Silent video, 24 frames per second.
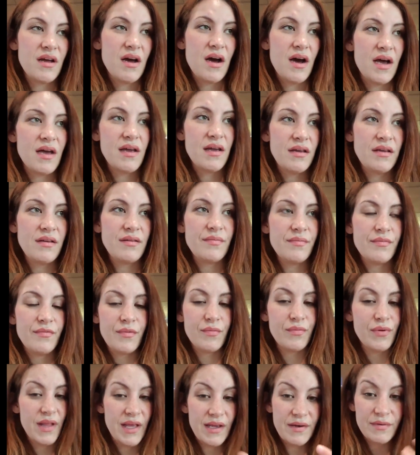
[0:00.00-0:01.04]
I
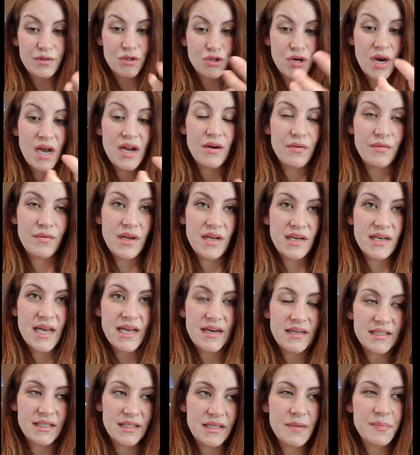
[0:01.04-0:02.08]
was trying to read
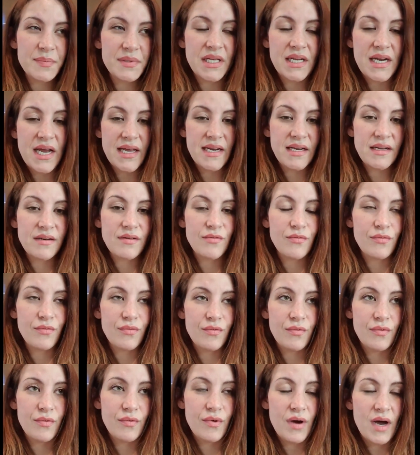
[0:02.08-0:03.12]
Dana's lips, and
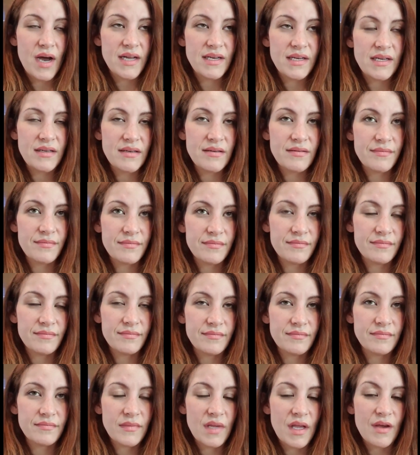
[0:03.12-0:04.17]
I I didn't,
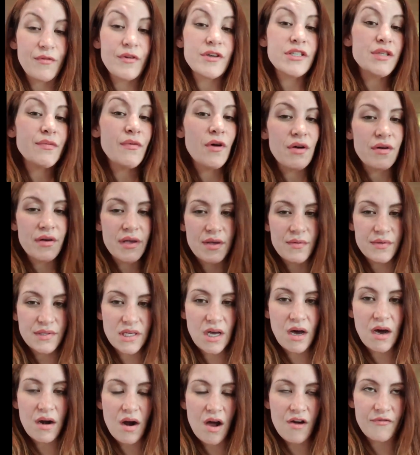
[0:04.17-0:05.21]
first of all, he was
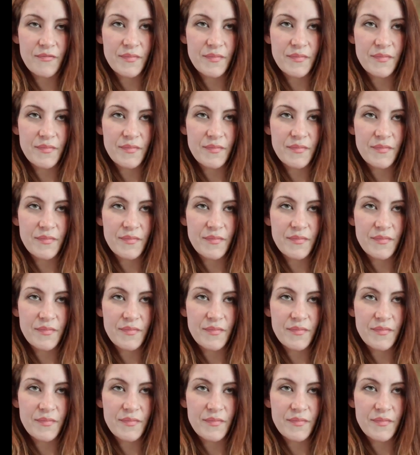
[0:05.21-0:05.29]
cut off